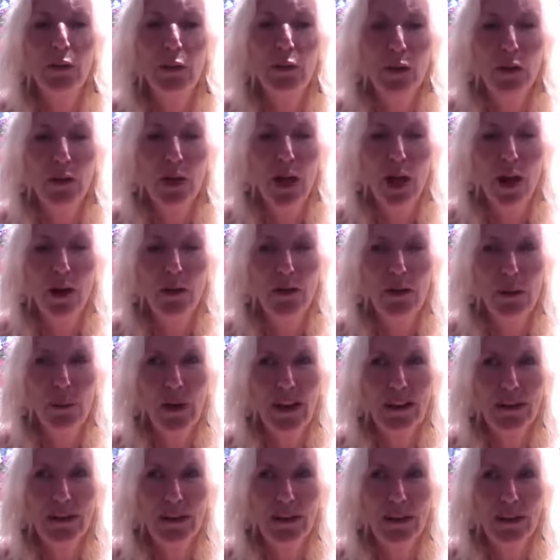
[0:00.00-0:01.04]
through
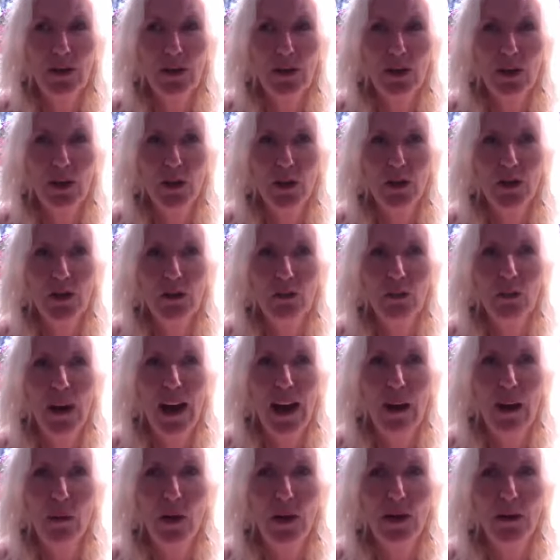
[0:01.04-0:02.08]
codependent issues of
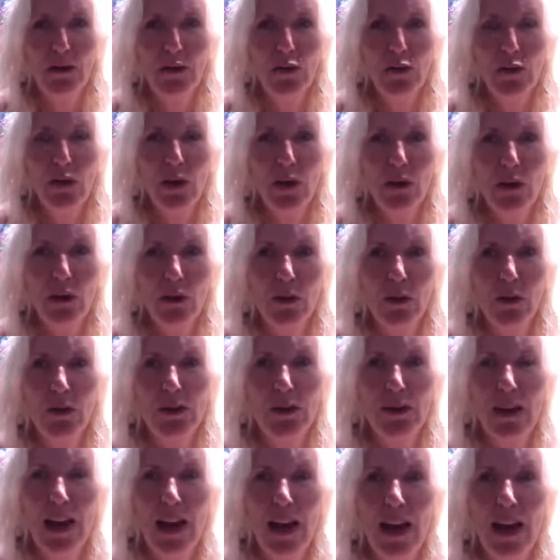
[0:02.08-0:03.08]
power struggles